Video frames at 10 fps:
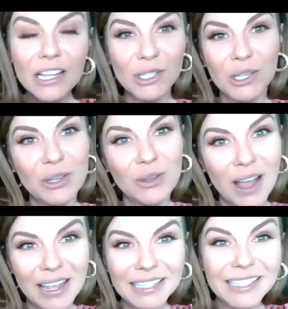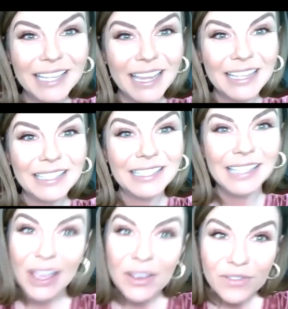So you guys stay
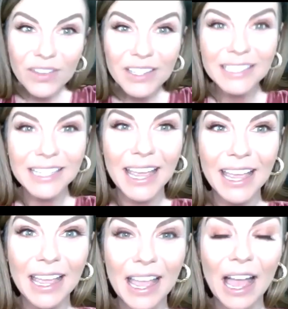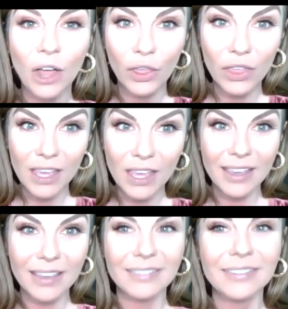safe, stay
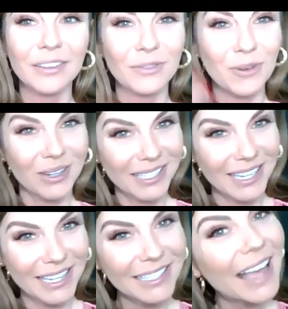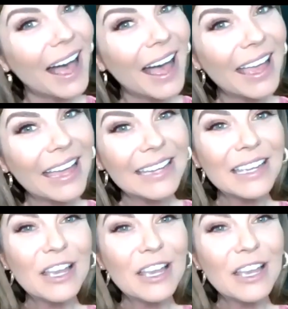healthy, of course, stay inside,